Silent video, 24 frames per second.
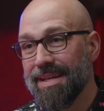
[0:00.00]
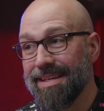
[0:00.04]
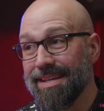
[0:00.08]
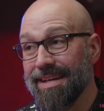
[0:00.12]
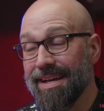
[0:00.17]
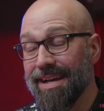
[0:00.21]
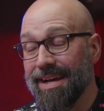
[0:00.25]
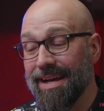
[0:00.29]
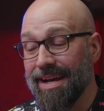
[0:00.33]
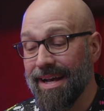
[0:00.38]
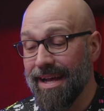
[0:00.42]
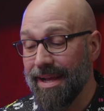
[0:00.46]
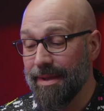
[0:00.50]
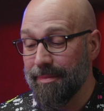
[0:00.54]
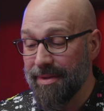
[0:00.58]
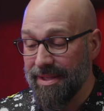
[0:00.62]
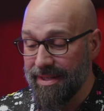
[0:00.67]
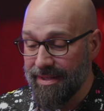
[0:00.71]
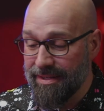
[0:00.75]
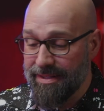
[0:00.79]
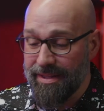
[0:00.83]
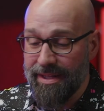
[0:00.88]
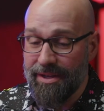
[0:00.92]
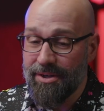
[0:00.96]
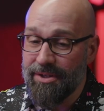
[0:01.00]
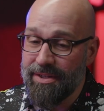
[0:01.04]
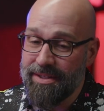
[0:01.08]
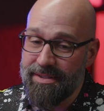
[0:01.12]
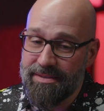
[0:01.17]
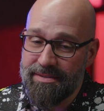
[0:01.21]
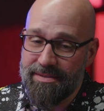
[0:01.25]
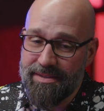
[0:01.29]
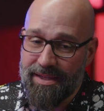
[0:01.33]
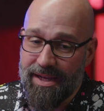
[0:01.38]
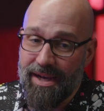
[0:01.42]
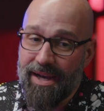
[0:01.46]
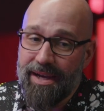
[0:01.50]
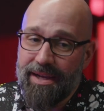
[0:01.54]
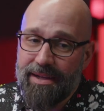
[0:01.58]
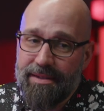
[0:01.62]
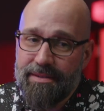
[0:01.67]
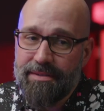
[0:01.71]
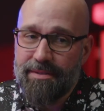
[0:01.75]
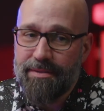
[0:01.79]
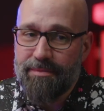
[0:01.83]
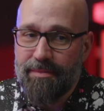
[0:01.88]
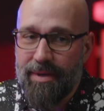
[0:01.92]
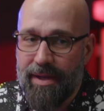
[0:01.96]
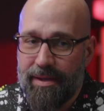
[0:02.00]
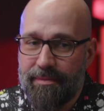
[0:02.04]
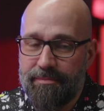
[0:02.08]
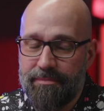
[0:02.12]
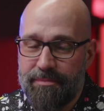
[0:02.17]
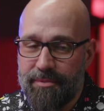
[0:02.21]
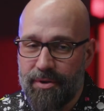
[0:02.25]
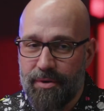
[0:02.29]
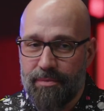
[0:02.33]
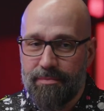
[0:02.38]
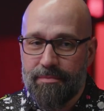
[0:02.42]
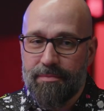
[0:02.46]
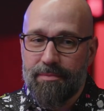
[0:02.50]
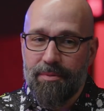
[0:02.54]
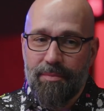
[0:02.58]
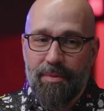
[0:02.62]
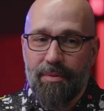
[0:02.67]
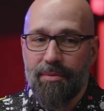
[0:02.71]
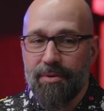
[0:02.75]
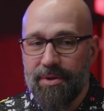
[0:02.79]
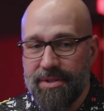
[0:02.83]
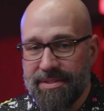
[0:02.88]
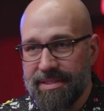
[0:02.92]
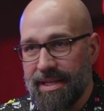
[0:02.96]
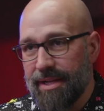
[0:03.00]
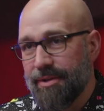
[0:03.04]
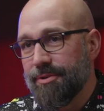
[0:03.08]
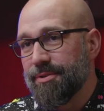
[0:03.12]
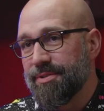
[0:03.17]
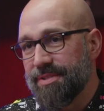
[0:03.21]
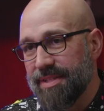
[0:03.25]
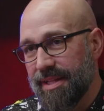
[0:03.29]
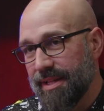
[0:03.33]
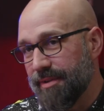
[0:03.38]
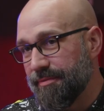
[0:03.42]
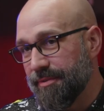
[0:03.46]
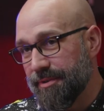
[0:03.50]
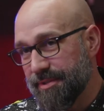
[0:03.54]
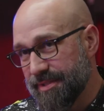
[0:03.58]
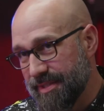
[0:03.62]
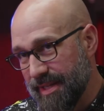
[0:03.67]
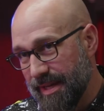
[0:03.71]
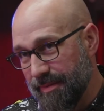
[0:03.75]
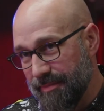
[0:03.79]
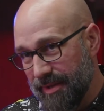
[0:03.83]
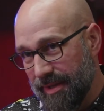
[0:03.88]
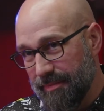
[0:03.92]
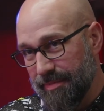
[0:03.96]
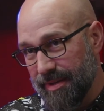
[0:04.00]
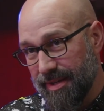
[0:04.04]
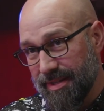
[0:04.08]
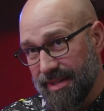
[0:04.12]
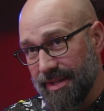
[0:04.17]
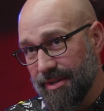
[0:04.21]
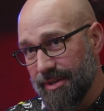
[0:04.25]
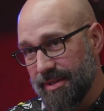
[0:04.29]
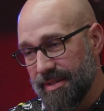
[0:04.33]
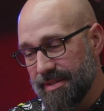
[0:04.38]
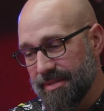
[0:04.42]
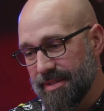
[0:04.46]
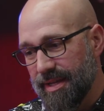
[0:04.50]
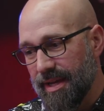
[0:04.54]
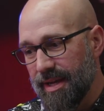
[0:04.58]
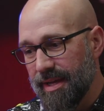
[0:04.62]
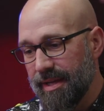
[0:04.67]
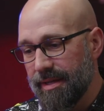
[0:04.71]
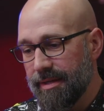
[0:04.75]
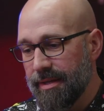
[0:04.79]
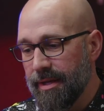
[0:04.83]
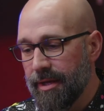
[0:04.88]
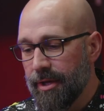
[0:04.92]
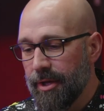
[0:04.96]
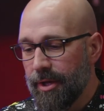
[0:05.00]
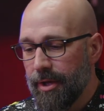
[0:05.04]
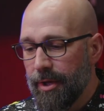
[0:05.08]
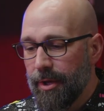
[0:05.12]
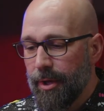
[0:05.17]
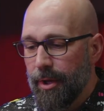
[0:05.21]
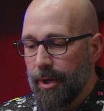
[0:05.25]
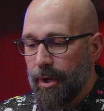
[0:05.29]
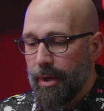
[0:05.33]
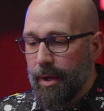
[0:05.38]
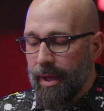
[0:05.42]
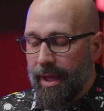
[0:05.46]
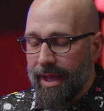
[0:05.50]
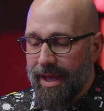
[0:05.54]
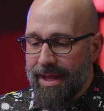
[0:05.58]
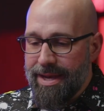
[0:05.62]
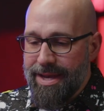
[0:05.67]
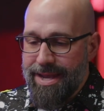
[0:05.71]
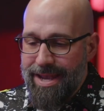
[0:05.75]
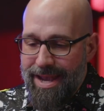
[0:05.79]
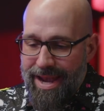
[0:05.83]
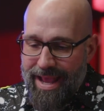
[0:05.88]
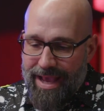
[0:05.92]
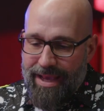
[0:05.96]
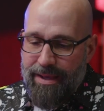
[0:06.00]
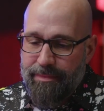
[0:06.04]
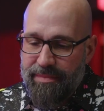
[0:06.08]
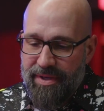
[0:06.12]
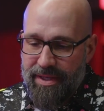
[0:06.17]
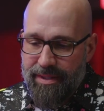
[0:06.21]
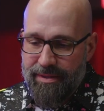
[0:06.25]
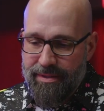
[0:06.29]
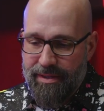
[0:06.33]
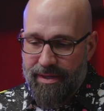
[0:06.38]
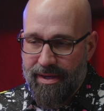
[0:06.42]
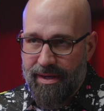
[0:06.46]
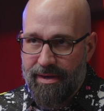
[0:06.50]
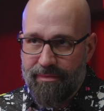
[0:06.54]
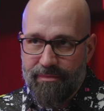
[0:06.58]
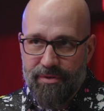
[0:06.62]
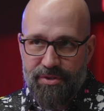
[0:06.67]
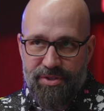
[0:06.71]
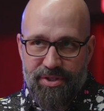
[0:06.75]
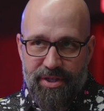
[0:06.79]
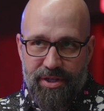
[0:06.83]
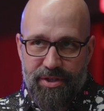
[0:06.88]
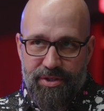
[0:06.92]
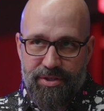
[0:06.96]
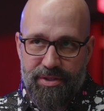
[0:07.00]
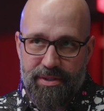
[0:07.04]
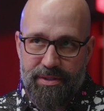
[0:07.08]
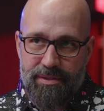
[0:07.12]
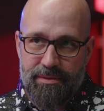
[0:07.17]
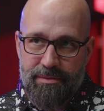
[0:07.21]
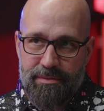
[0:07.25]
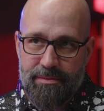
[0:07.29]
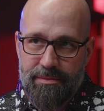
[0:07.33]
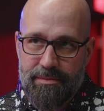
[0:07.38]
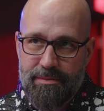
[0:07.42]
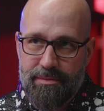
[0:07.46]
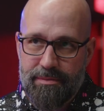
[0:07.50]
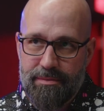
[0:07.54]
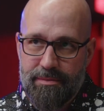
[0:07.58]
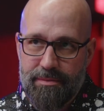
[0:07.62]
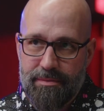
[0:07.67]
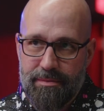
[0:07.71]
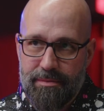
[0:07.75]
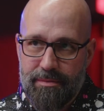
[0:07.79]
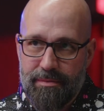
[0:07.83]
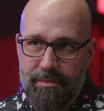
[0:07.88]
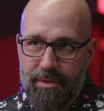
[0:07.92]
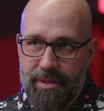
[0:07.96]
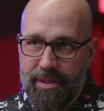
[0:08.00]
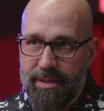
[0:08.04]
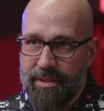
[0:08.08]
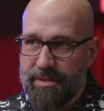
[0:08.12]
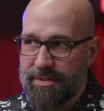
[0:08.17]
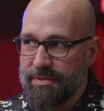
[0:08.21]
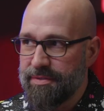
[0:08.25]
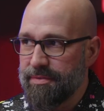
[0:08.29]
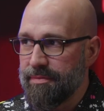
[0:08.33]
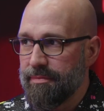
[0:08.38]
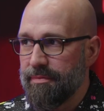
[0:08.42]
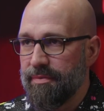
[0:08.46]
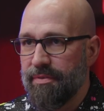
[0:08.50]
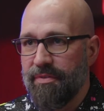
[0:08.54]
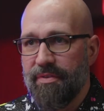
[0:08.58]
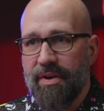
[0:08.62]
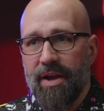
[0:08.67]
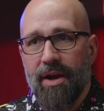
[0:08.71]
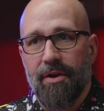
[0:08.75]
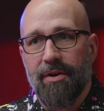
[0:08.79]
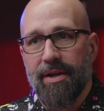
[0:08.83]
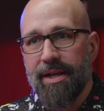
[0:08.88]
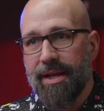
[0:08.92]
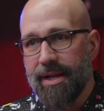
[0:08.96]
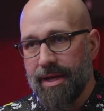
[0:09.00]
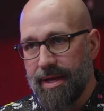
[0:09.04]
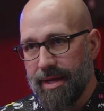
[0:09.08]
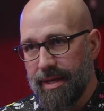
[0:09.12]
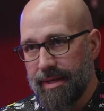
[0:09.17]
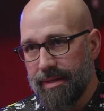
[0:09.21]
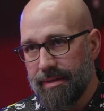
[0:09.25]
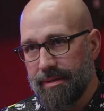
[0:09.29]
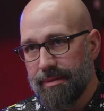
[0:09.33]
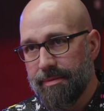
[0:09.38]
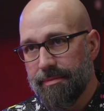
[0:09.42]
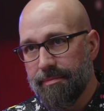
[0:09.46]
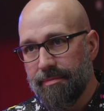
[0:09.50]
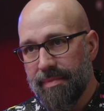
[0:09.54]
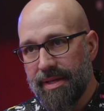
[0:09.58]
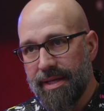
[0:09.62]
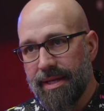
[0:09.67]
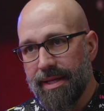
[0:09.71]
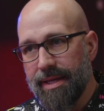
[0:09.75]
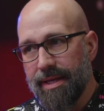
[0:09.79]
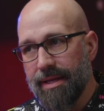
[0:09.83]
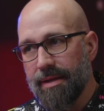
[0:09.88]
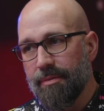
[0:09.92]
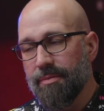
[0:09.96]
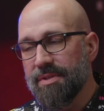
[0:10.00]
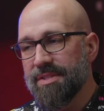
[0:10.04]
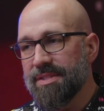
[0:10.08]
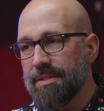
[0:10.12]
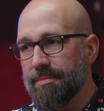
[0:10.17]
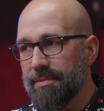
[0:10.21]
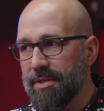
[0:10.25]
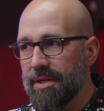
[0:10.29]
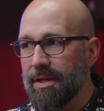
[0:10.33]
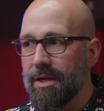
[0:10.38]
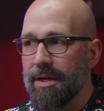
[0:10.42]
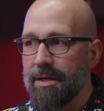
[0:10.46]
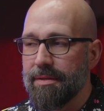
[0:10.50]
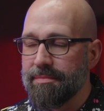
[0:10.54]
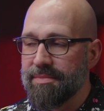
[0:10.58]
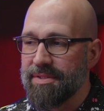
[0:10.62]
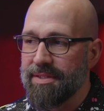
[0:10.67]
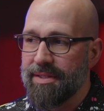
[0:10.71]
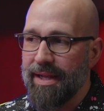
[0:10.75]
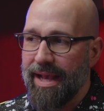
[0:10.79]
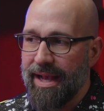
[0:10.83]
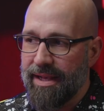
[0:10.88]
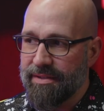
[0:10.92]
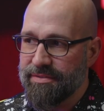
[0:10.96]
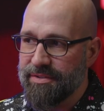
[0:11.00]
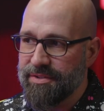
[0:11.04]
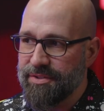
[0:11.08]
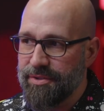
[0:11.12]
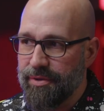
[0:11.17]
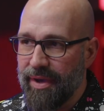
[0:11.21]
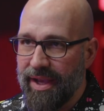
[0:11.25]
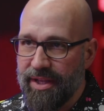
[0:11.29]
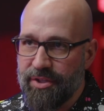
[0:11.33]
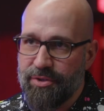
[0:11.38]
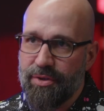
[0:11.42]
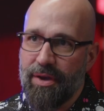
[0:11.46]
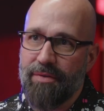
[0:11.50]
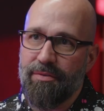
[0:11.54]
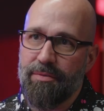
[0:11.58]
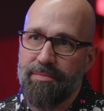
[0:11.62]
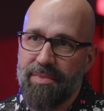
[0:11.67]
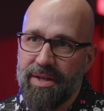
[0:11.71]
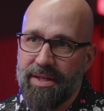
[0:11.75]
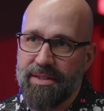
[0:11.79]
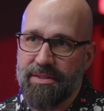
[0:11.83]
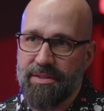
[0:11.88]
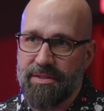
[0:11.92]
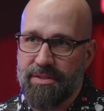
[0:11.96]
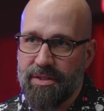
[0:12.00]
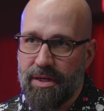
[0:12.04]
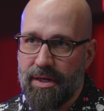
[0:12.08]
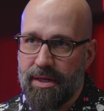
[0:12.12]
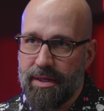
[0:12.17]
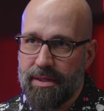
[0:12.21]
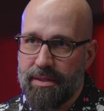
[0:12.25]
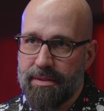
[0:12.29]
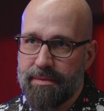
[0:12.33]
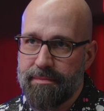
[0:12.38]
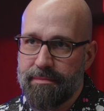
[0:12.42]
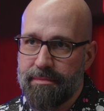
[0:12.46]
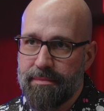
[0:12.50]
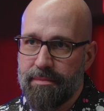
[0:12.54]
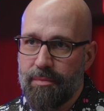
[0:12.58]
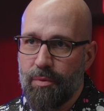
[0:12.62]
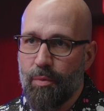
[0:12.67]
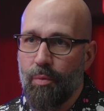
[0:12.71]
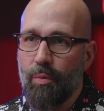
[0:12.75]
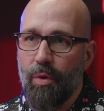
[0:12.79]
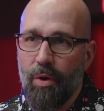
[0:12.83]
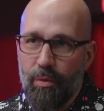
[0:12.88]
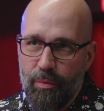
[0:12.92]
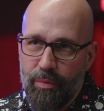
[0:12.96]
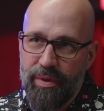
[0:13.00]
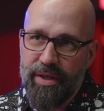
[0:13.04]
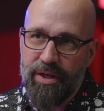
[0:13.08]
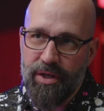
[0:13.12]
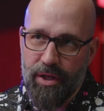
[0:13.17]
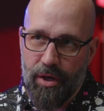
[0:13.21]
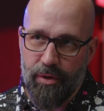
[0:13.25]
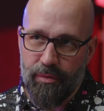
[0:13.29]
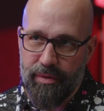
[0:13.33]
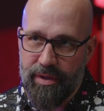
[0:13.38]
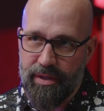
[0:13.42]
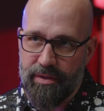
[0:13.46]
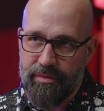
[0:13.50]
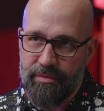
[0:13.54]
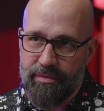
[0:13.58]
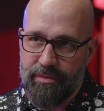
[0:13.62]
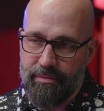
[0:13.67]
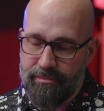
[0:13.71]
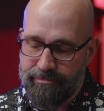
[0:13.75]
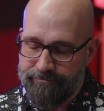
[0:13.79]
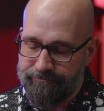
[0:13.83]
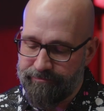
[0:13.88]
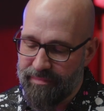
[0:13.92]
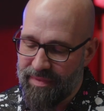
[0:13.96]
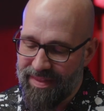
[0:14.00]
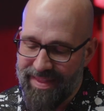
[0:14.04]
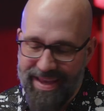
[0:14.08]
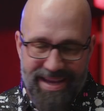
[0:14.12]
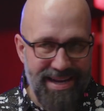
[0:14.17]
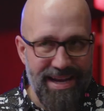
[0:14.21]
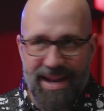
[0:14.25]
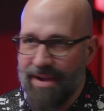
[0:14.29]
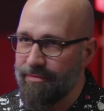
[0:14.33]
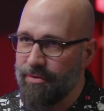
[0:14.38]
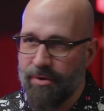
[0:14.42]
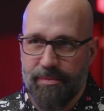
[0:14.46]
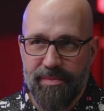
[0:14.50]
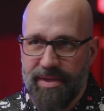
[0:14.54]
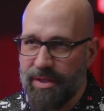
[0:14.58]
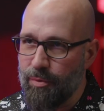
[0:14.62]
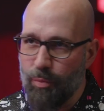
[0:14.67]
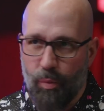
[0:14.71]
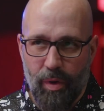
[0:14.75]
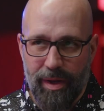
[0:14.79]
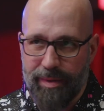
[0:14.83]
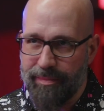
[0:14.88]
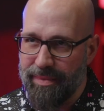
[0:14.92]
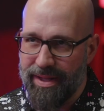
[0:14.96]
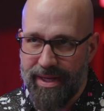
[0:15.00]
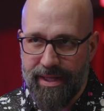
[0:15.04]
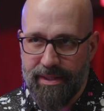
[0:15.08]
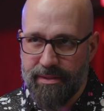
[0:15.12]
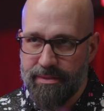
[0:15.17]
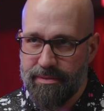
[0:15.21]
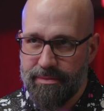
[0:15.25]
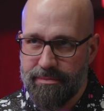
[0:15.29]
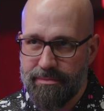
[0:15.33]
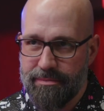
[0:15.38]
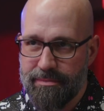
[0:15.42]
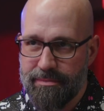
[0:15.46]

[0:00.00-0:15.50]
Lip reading: Yeah, I mean, clarity is kind. I don't remember exactly who said that first, not me, but clarity is kind. And naming the conversation is very kind. Meaning when someone comes and asks you, hey, do you have a minute to talk? What we know is they never need 1 minute.